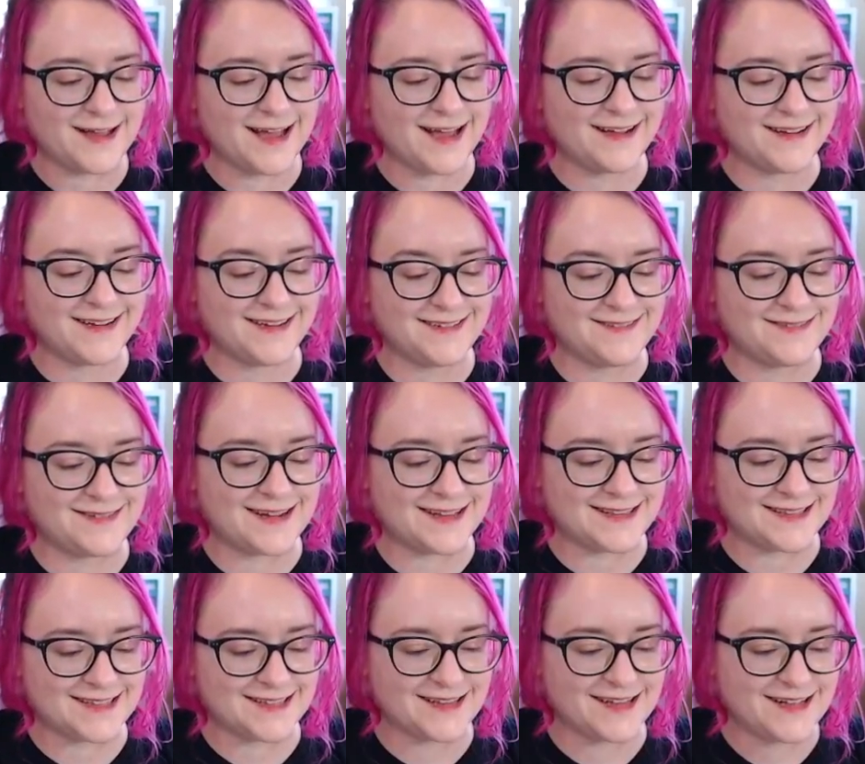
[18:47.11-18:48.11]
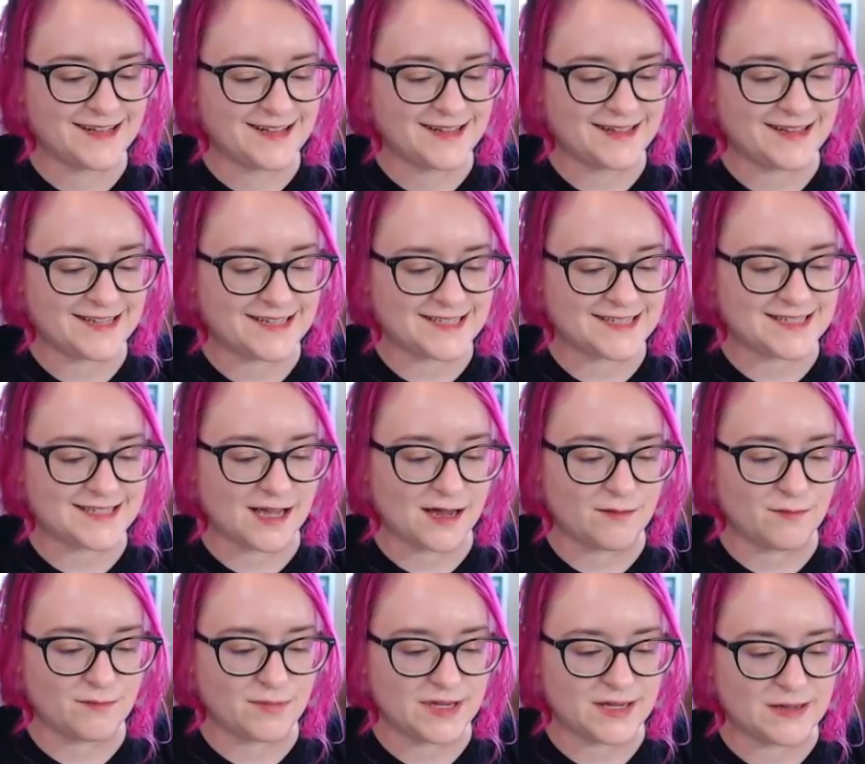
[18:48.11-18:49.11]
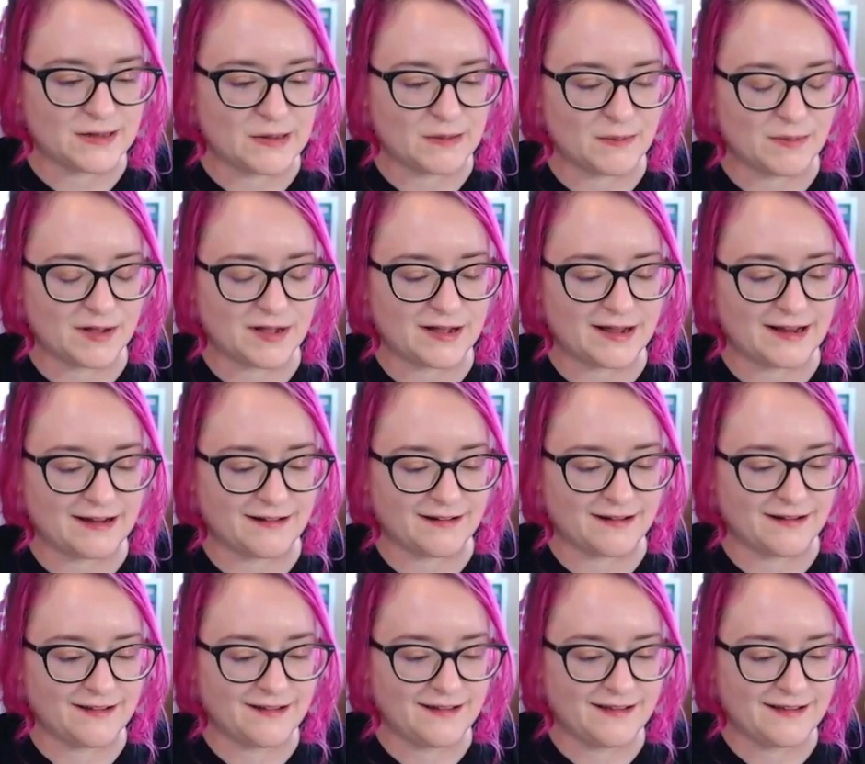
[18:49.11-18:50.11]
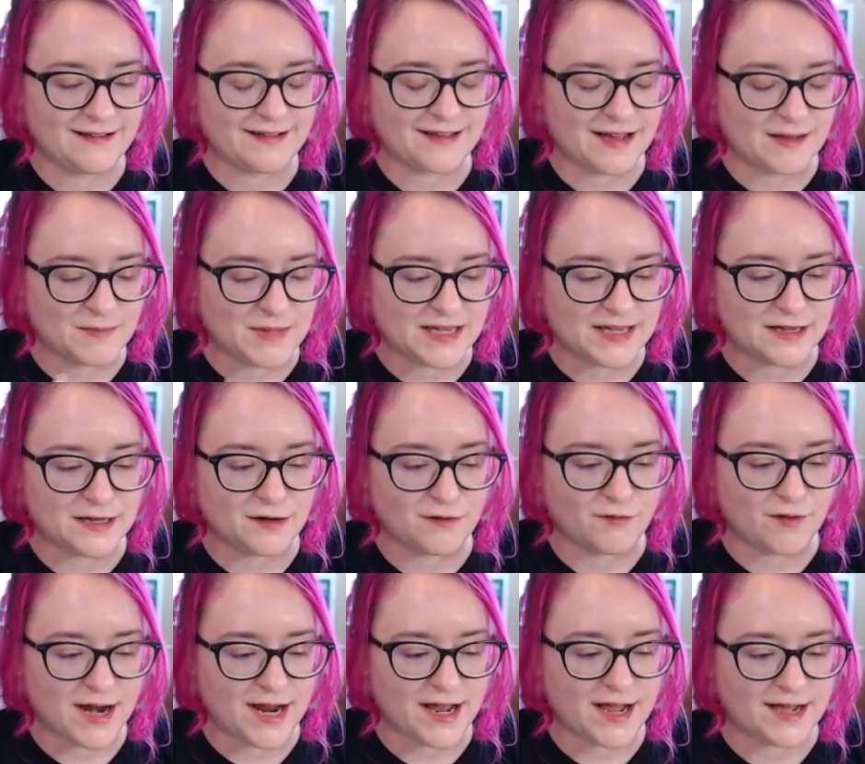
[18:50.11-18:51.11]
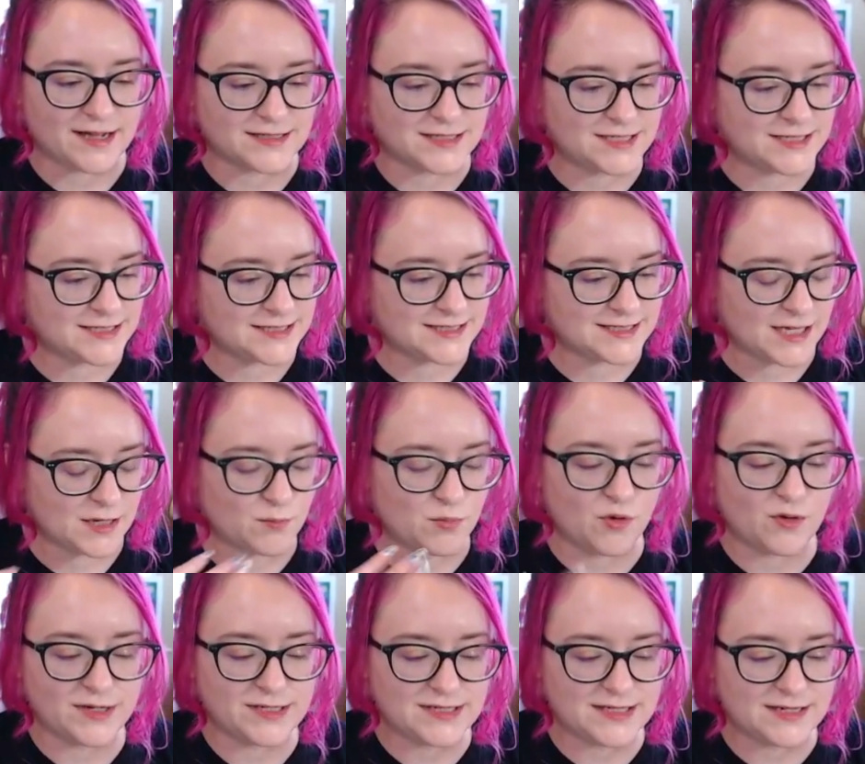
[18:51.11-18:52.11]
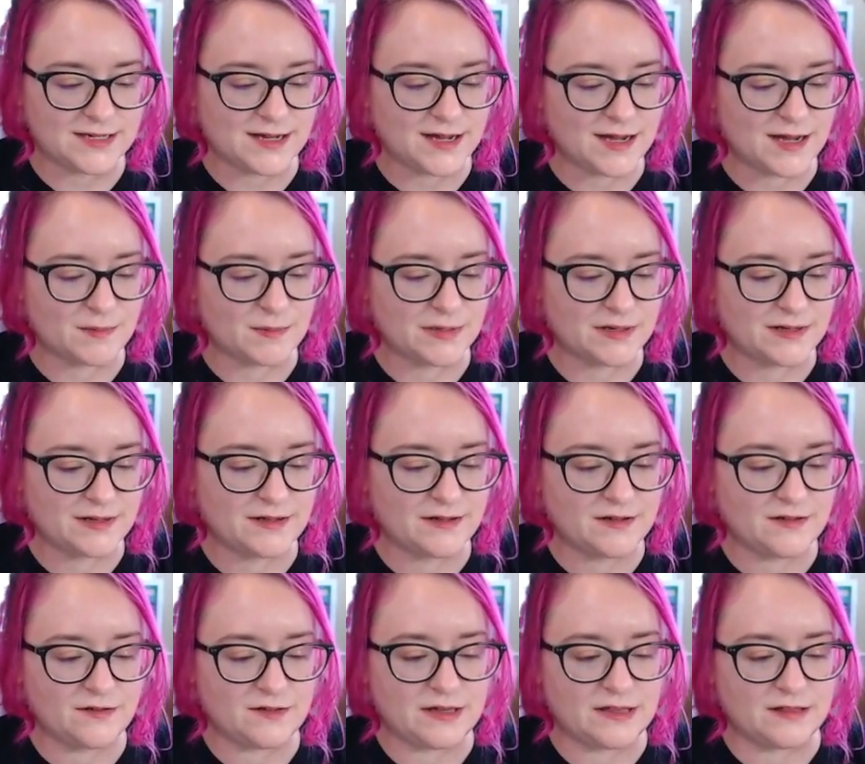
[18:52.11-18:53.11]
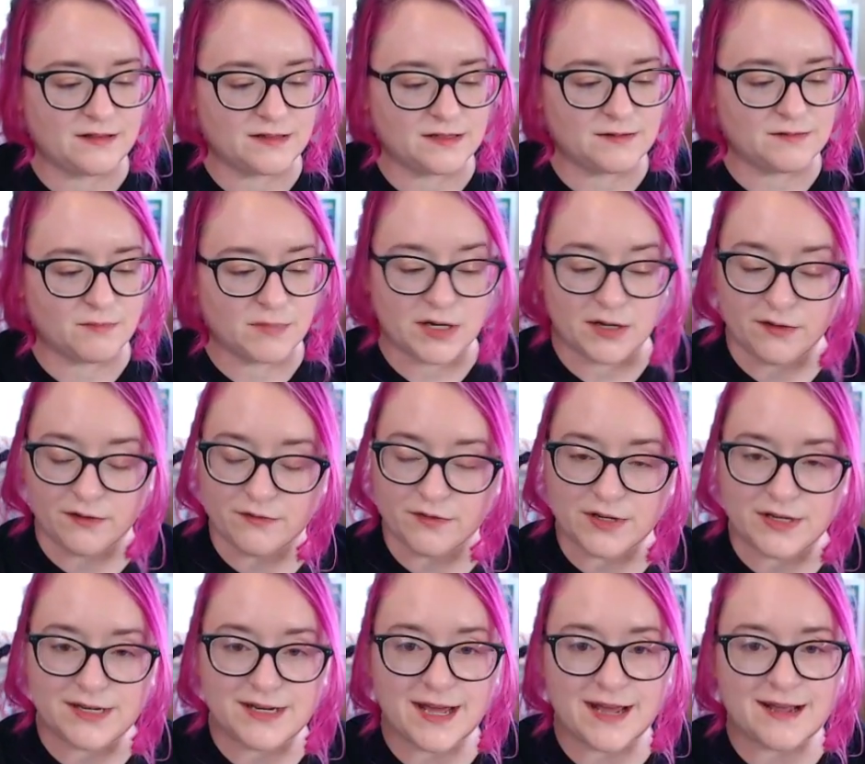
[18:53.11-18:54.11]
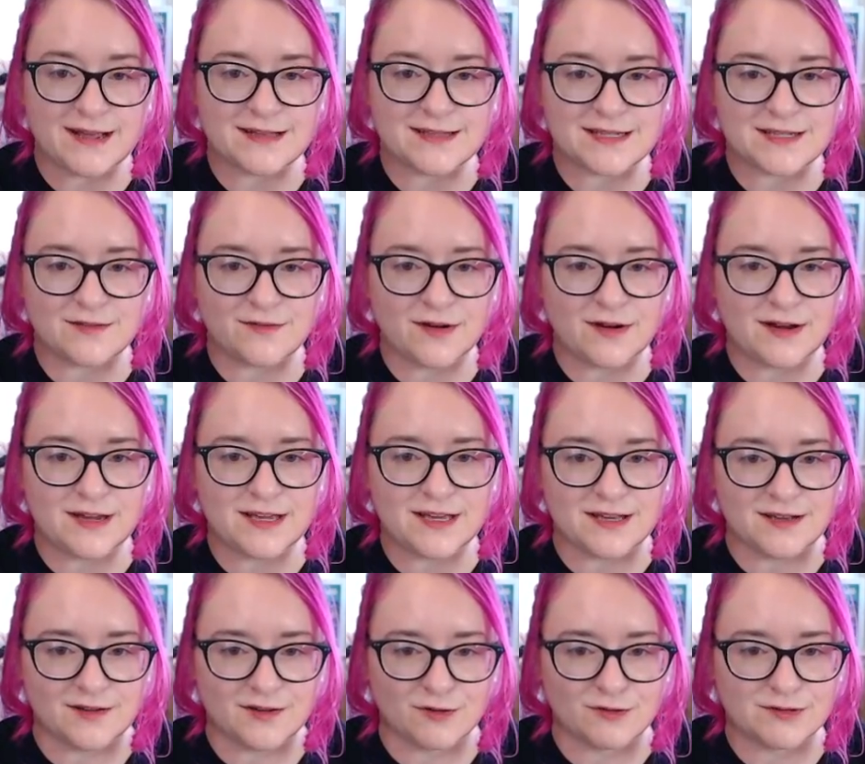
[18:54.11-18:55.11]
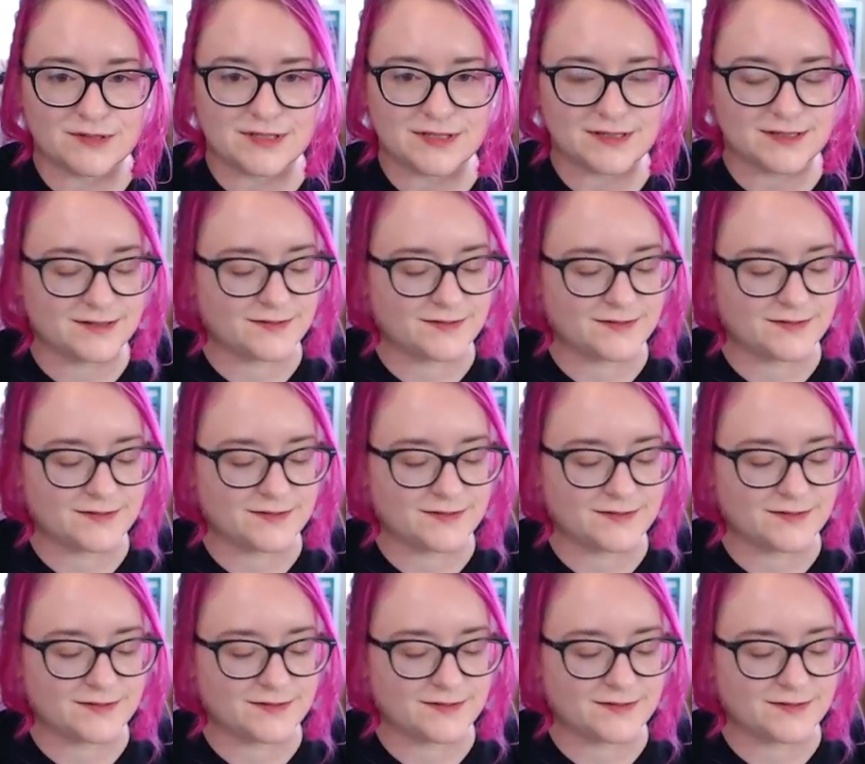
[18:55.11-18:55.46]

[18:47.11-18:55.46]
You've got the like sunbeam coming in right as she's like pointing up in the middle of the dance. Very cute.